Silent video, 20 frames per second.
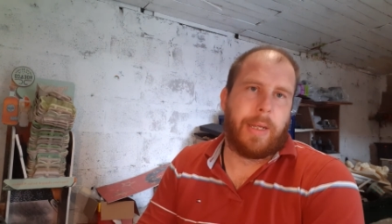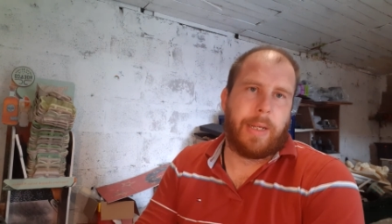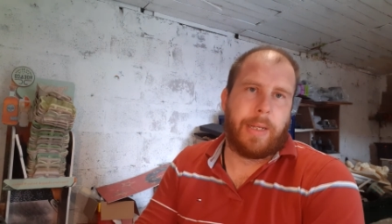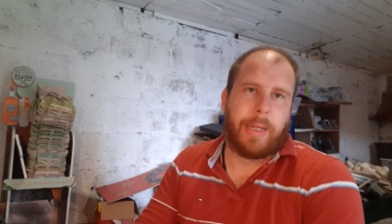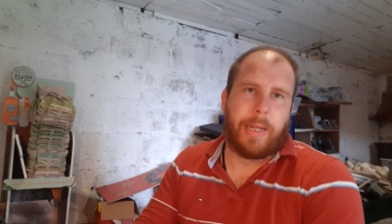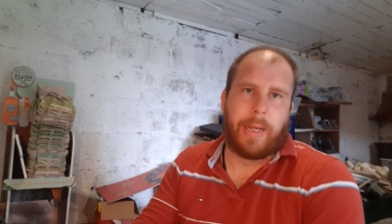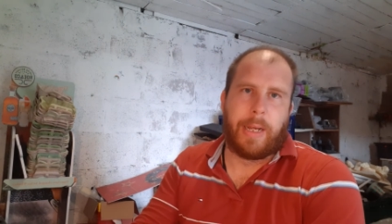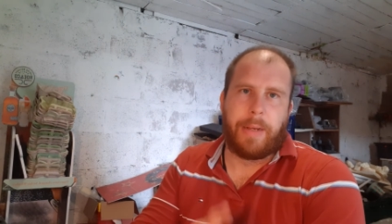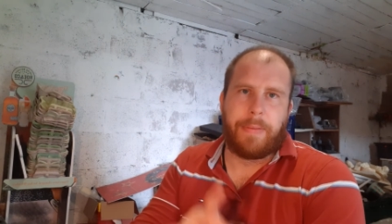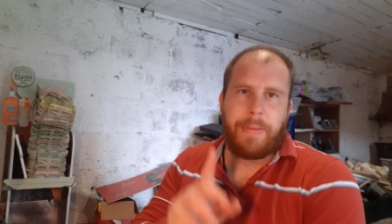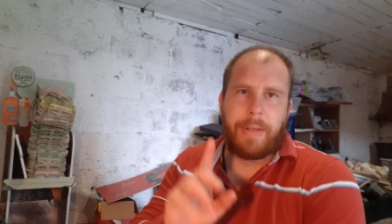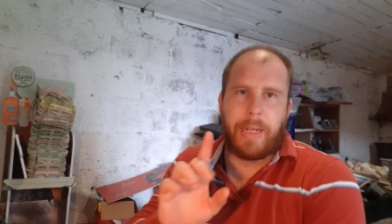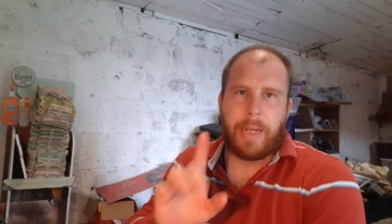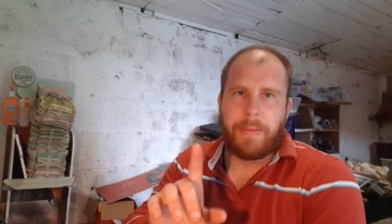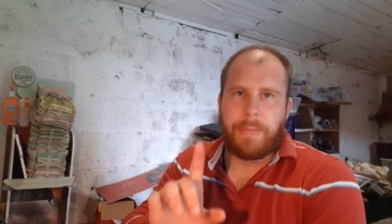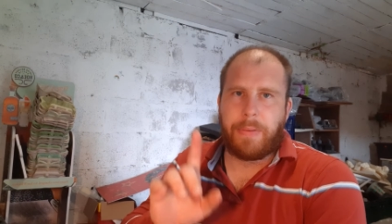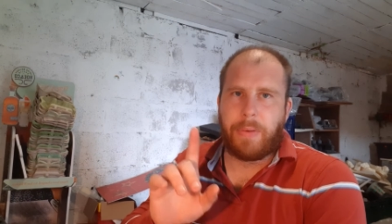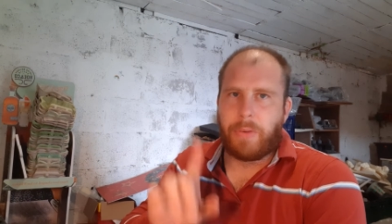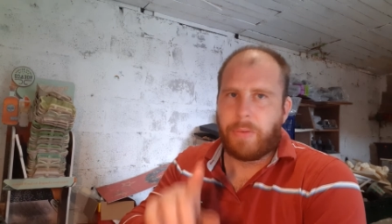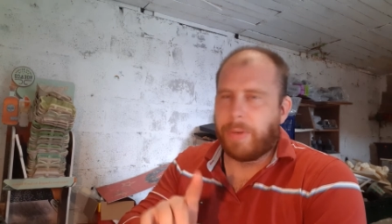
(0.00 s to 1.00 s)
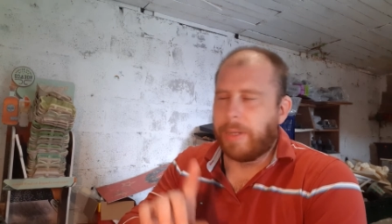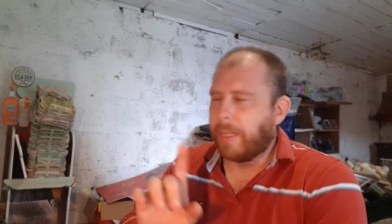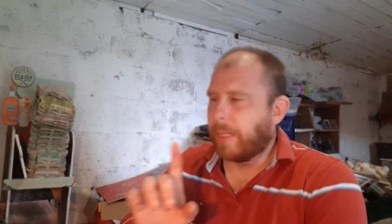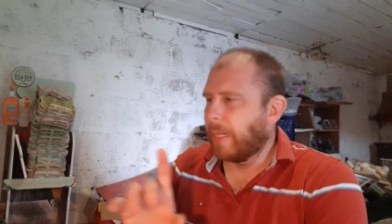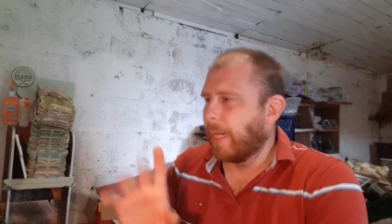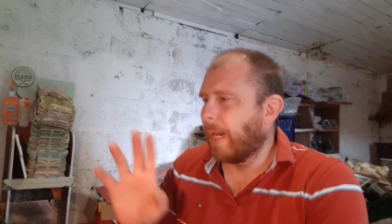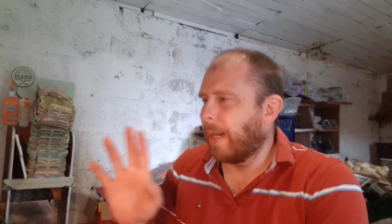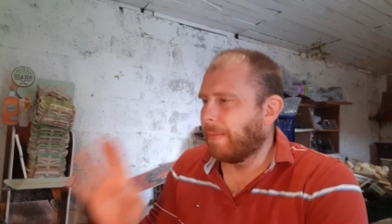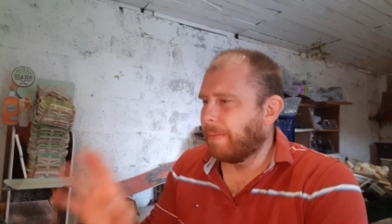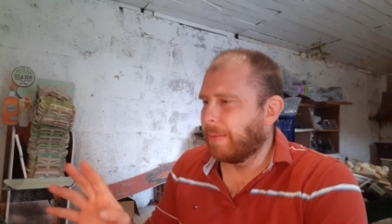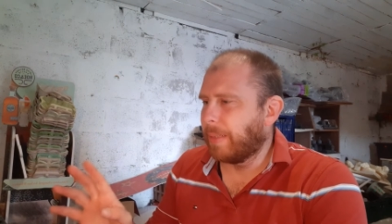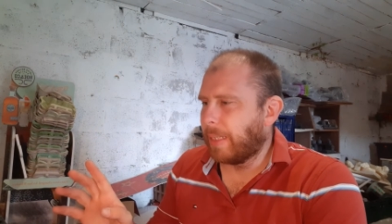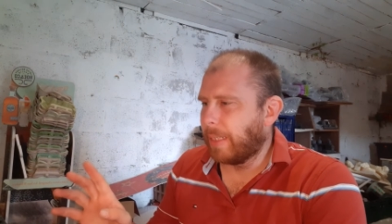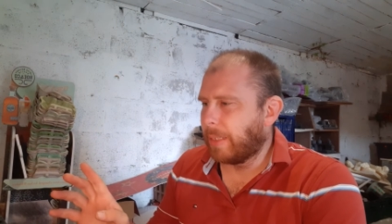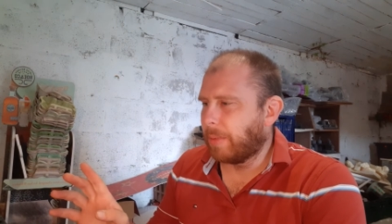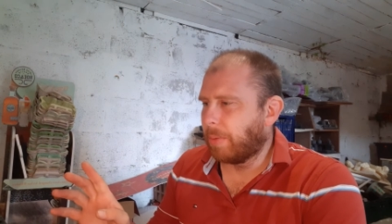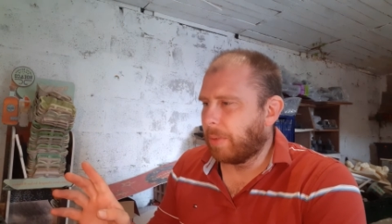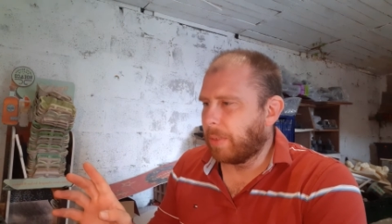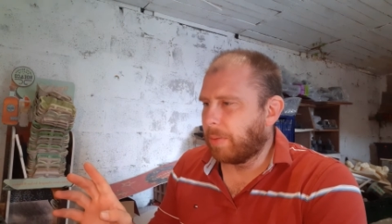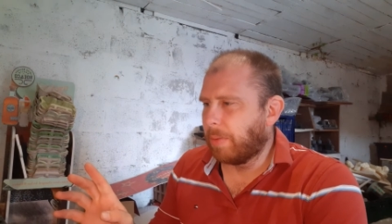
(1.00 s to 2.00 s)
Now, I think I've already covered
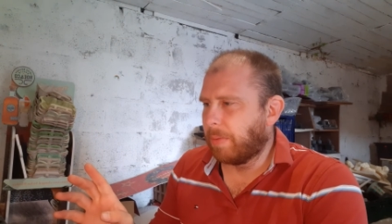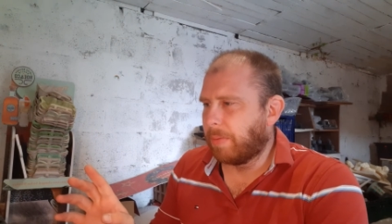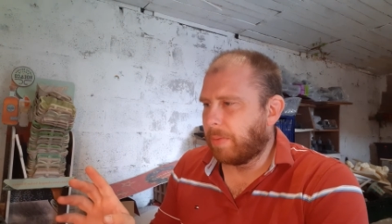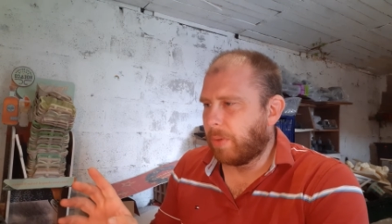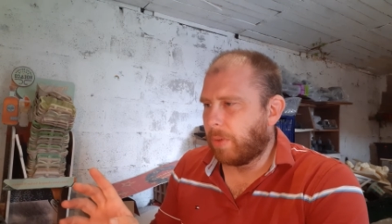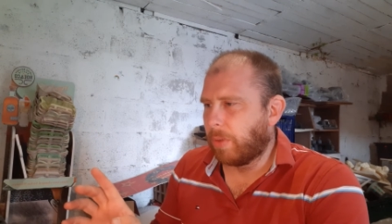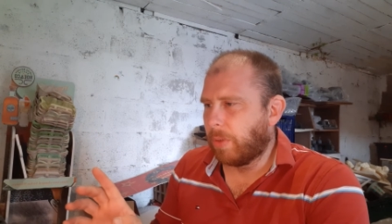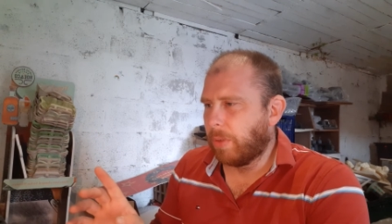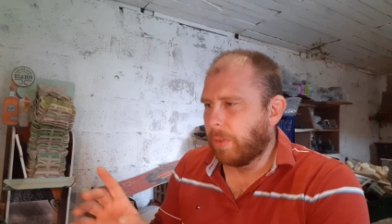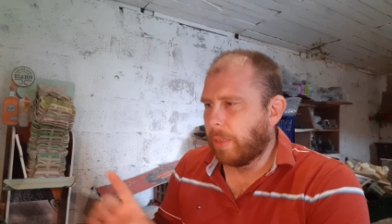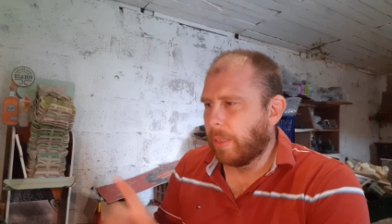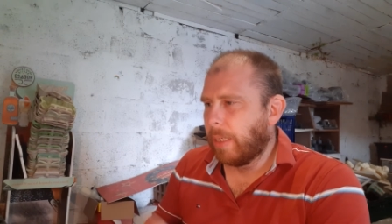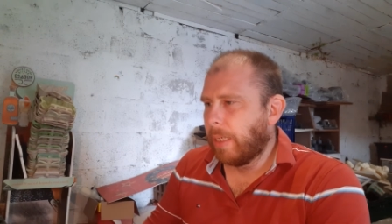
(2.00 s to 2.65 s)
this once before,